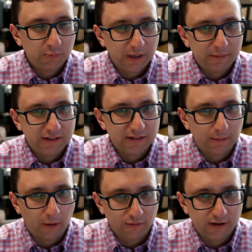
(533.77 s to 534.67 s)
Most
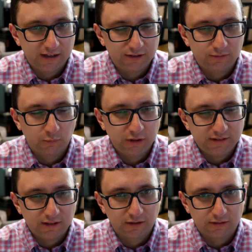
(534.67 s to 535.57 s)
babies overnight,
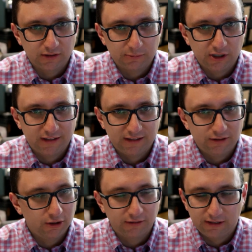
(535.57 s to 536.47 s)
once they're sleep
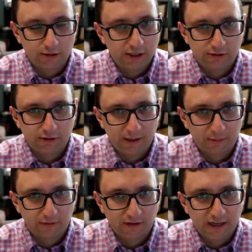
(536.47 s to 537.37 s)
trained, you don't need to change
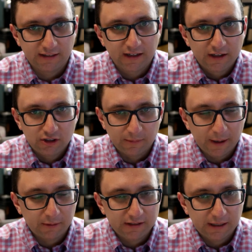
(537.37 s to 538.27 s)
their diaper overnight.
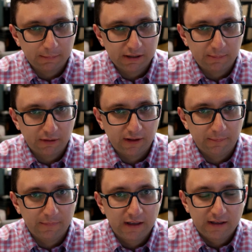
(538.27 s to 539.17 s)
You might want to double
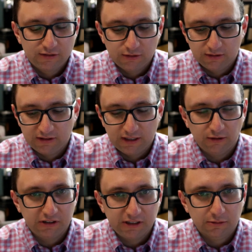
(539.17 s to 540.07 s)
diaper them so
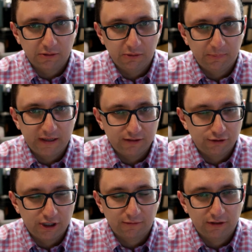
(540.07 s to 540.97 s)
that they don't leak through,
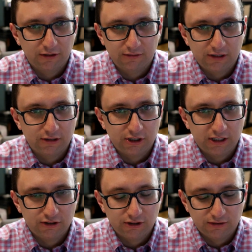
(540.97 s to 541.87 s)
but in general, you don't need
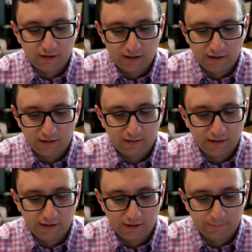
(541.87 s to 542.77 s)
to change
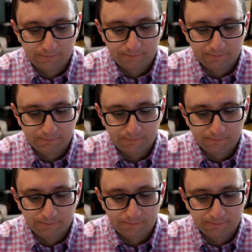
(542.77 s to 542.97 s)
their